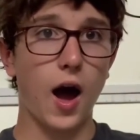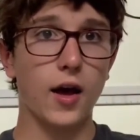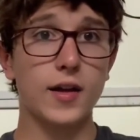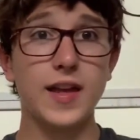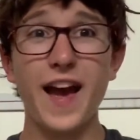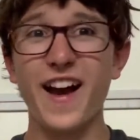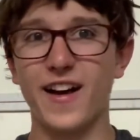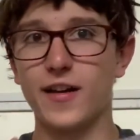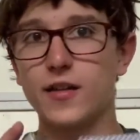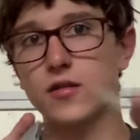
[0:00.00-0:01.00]

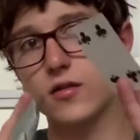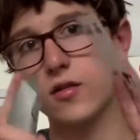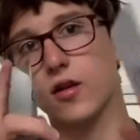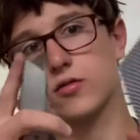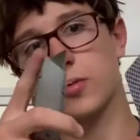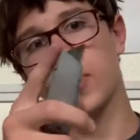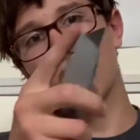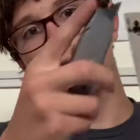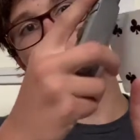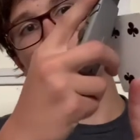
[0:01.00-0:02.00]
Yeah, and to be
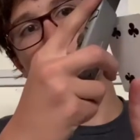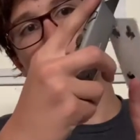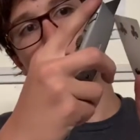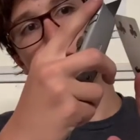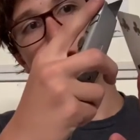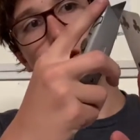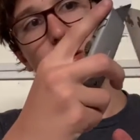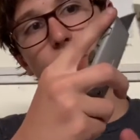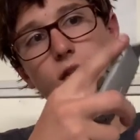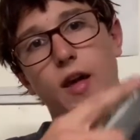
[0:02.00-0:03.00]
honest, we'll go
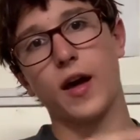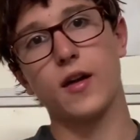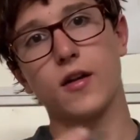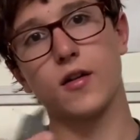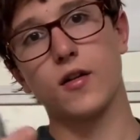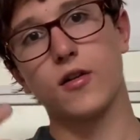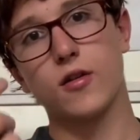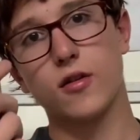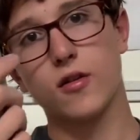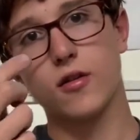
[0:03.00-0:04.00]
like that.
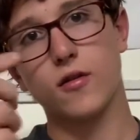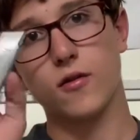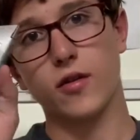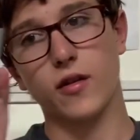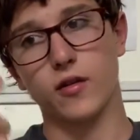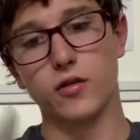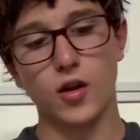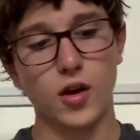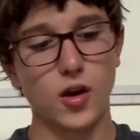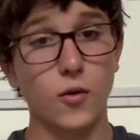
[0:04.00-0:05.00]
This,
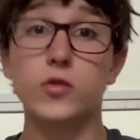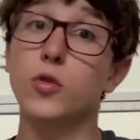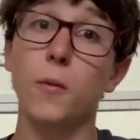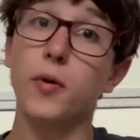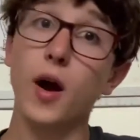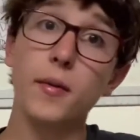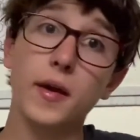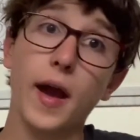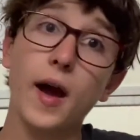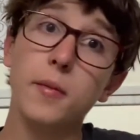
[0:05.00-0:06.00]
which will probably
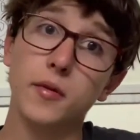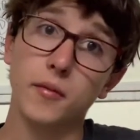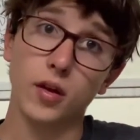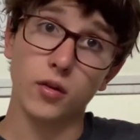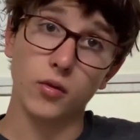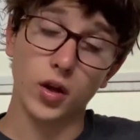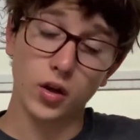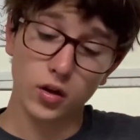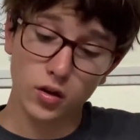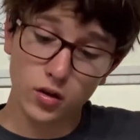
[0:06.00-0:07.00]
happen, by the way.
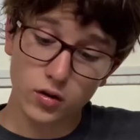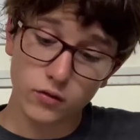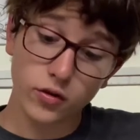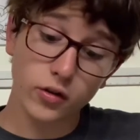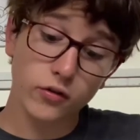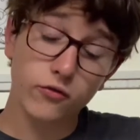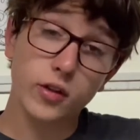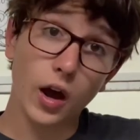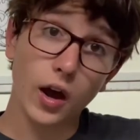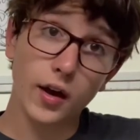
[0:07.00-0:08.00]
First
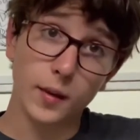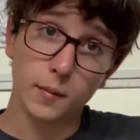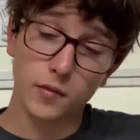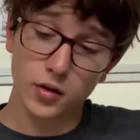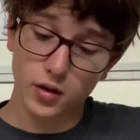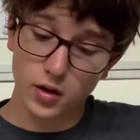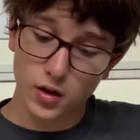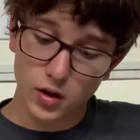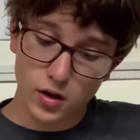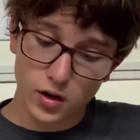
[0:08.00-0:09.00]
time.
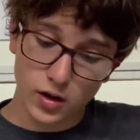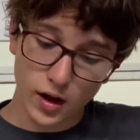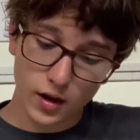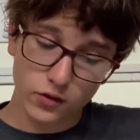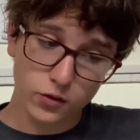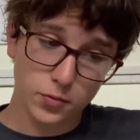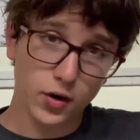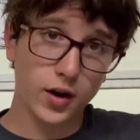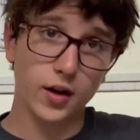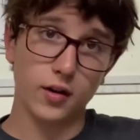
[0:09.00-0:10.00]
Now,
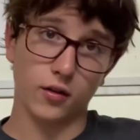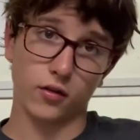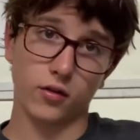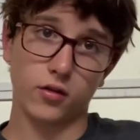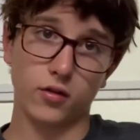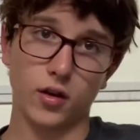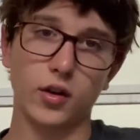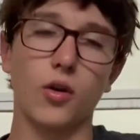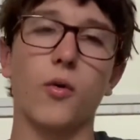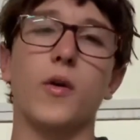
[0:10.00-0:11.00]
springs. I
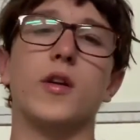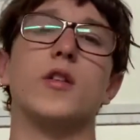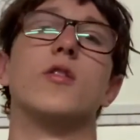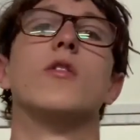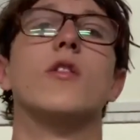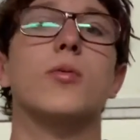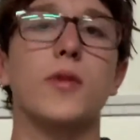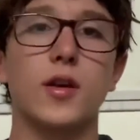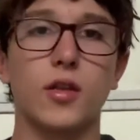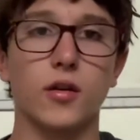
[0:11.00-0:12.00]
don't want to do this one
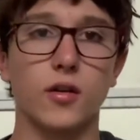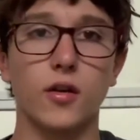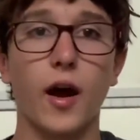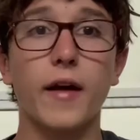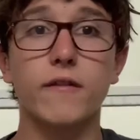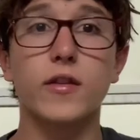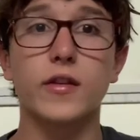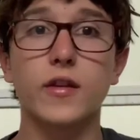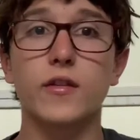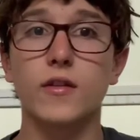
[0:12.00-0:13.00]
either.
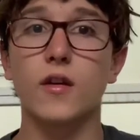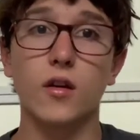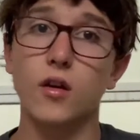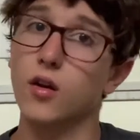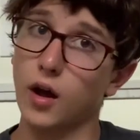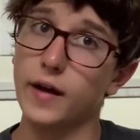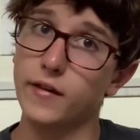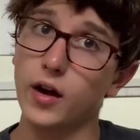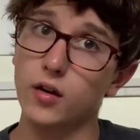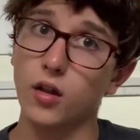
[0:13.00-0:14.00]
I've
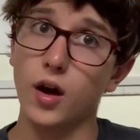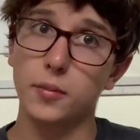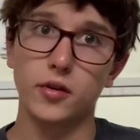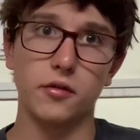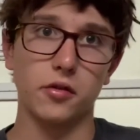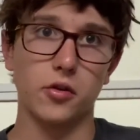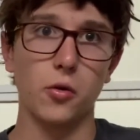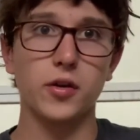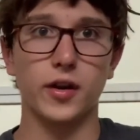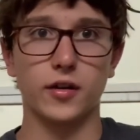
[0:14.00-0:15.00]
had a lot of
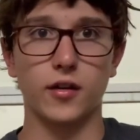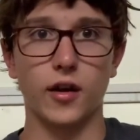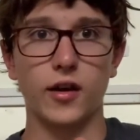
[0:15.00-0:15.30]
pre-recording today.